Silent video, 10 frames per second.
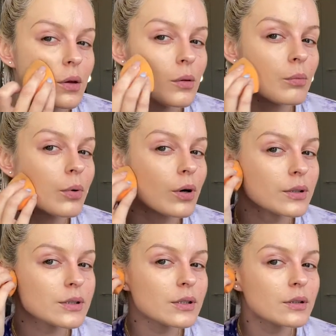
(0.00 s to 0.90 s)

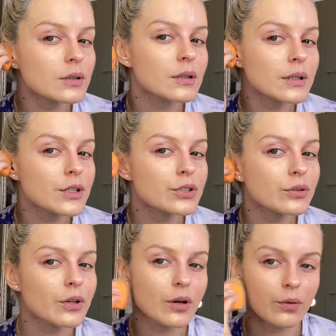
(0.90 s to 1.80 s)
But at least you'll
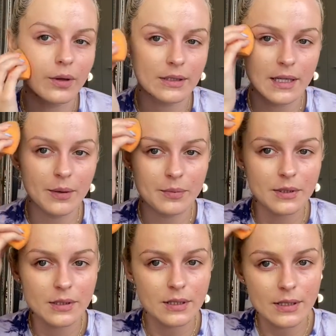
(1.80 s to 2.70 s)
know the tips
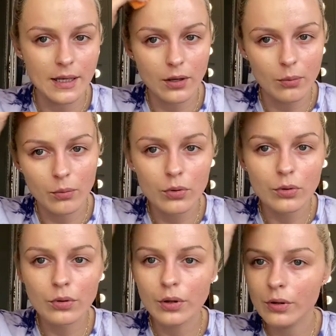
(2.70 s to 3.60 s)
to take on
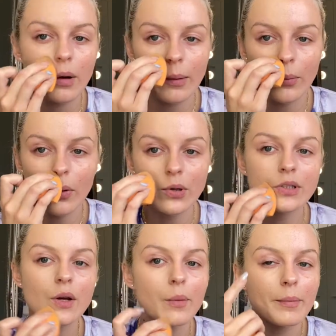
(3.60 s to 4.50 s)
board. I'm
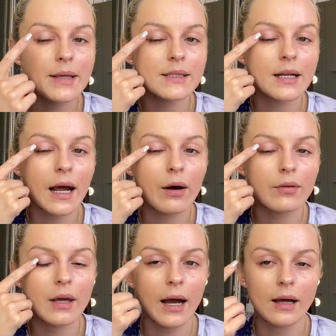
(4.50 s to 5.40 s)
also missing out
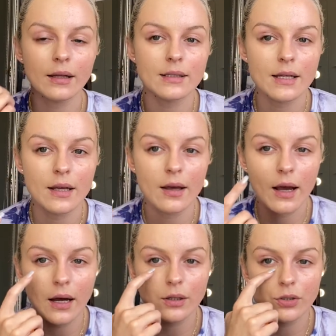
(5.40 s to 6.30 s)
the eyelid here
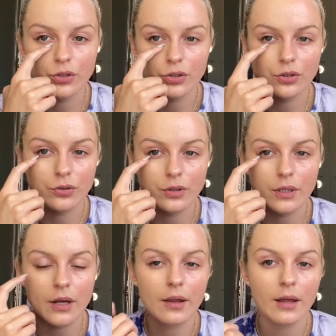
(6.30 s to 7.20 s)
and just
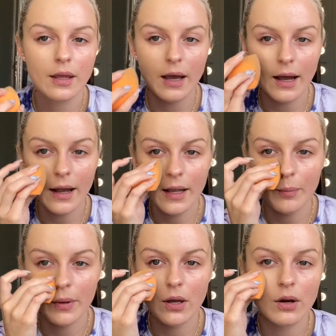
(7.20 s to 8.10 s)
under the eye,
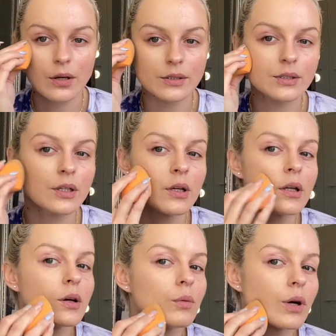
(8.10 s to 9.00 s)
because
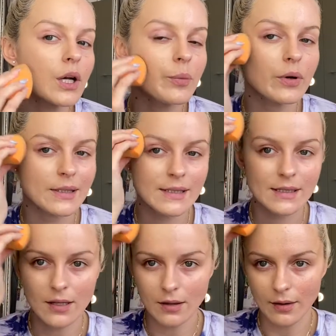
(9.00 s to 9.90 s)
we're going to put
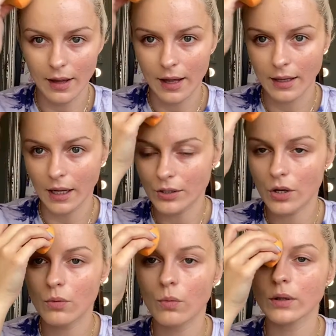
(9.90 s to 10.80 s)
concealer there and I
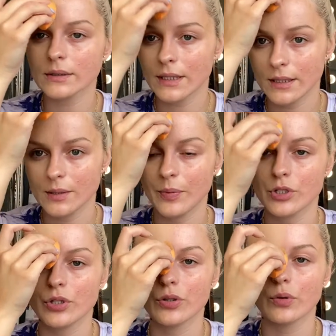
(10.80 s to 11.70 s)
don't want it to be
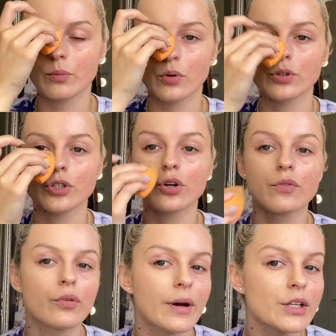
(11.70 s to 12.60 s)
too much
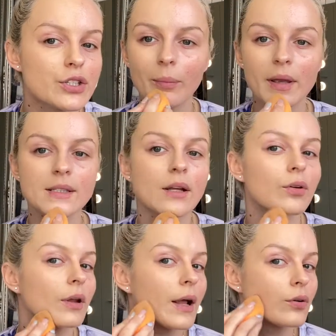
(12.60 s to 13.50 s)
coverage, because then
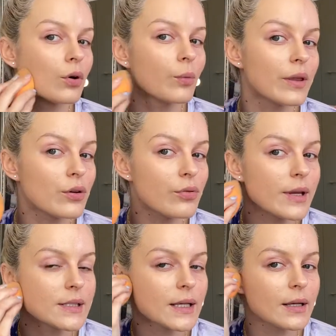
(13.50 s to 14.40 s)
you'll end up with
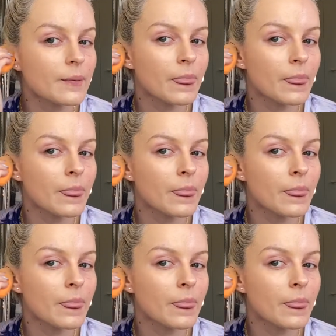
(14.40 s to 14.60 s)
creasing,